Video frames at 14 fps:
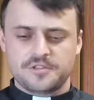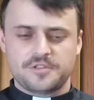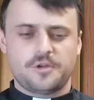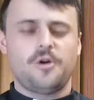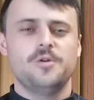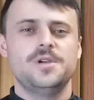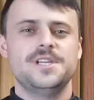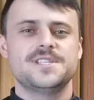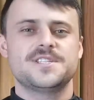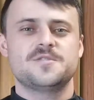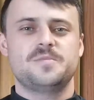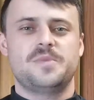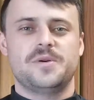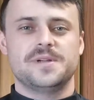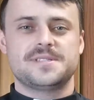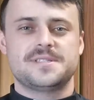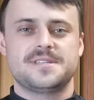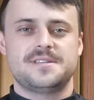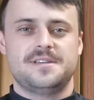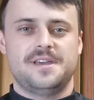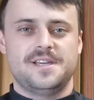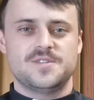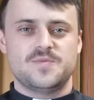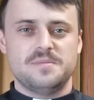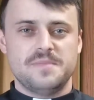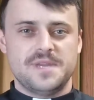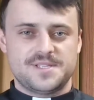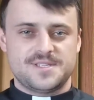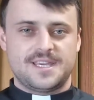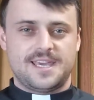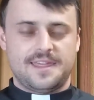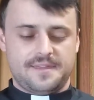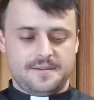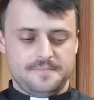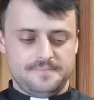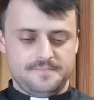the Holy Spirit as we meet together.